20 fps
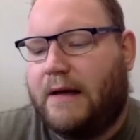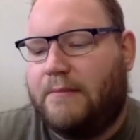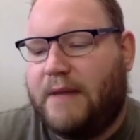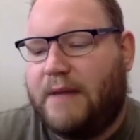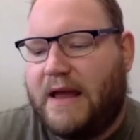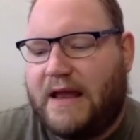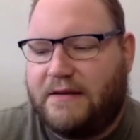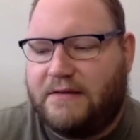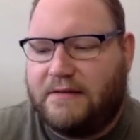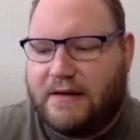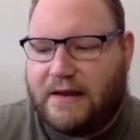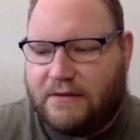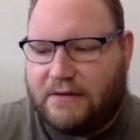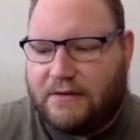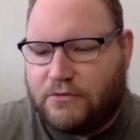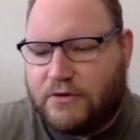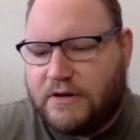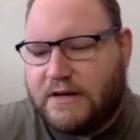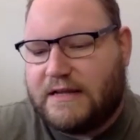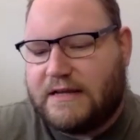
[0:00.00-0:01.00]

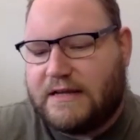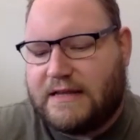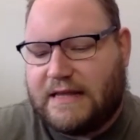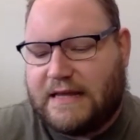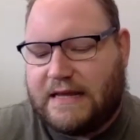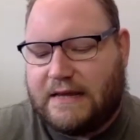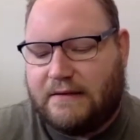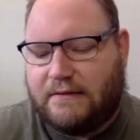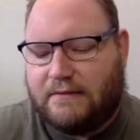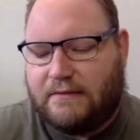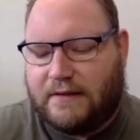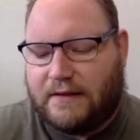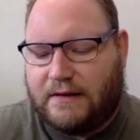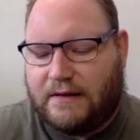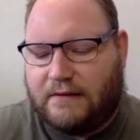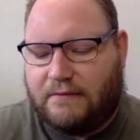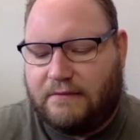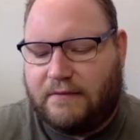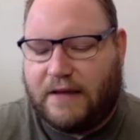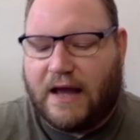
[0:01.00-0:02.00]
And really
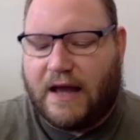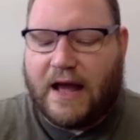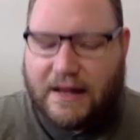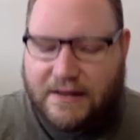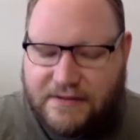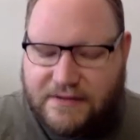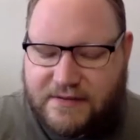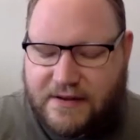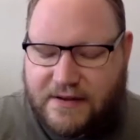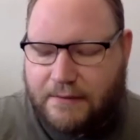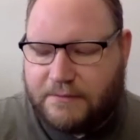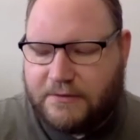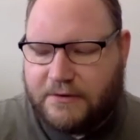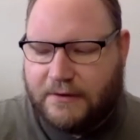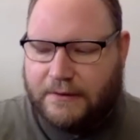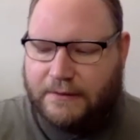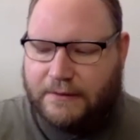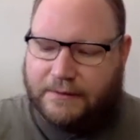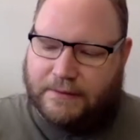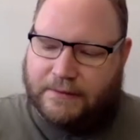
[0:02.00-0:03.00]
the concept,
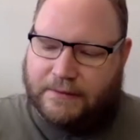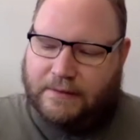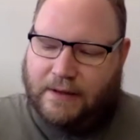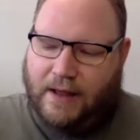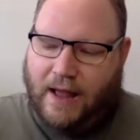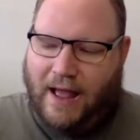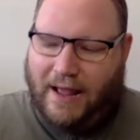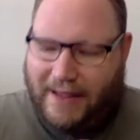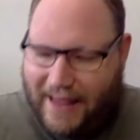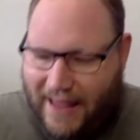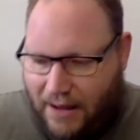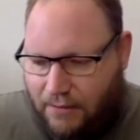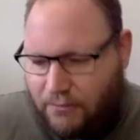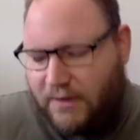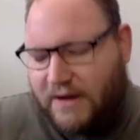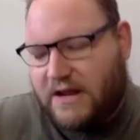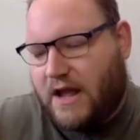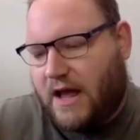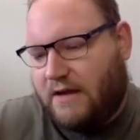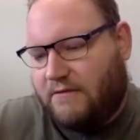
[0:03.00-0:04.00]
again,
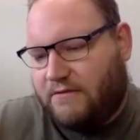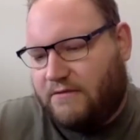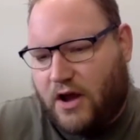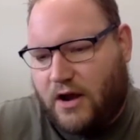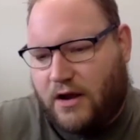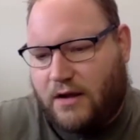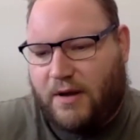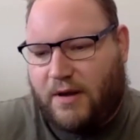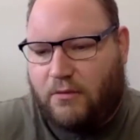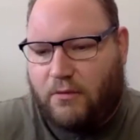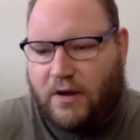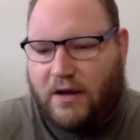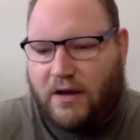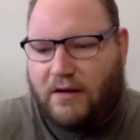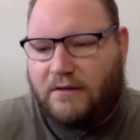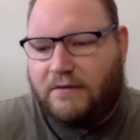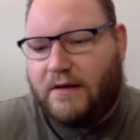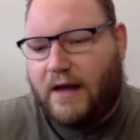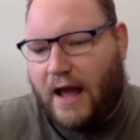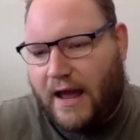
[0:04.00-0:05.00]
when you kind of talk about,
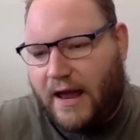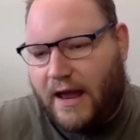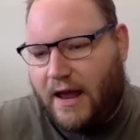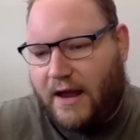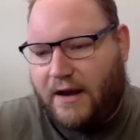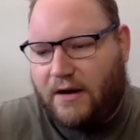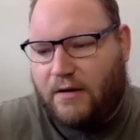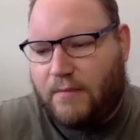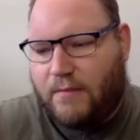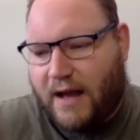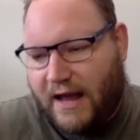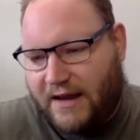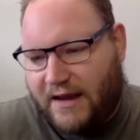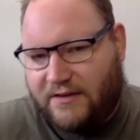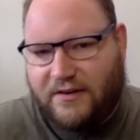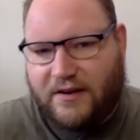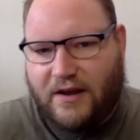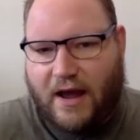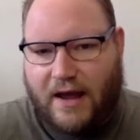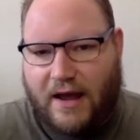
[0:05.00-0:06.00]
well, I don't
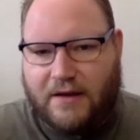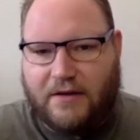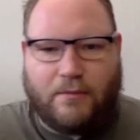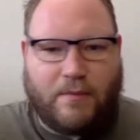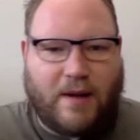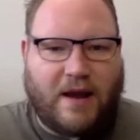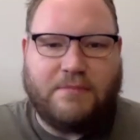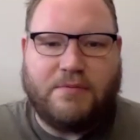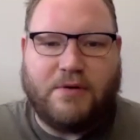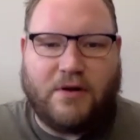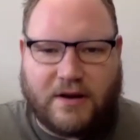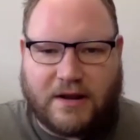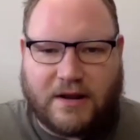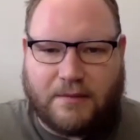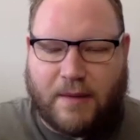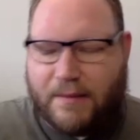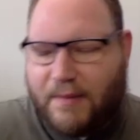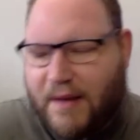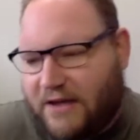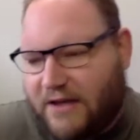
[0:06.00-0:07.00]
mind putting
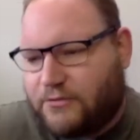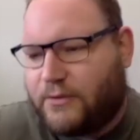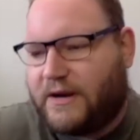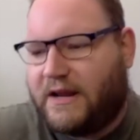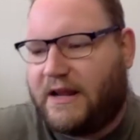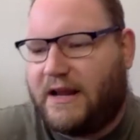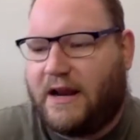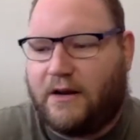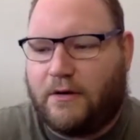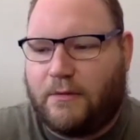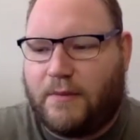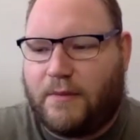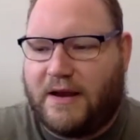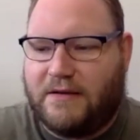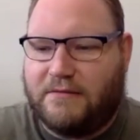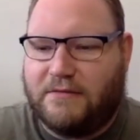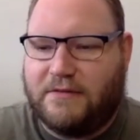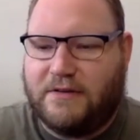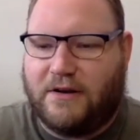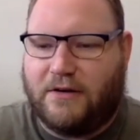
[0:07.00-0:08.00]
my password in, I don't
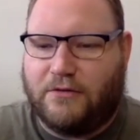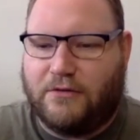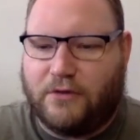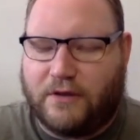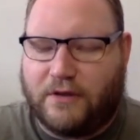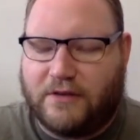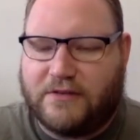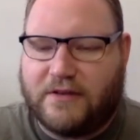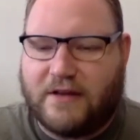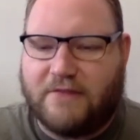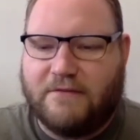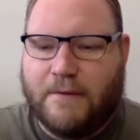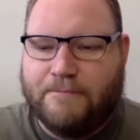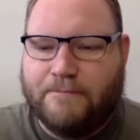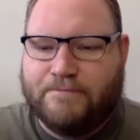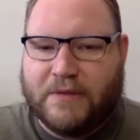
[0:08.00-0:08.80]
mind, you know, doing this stuff.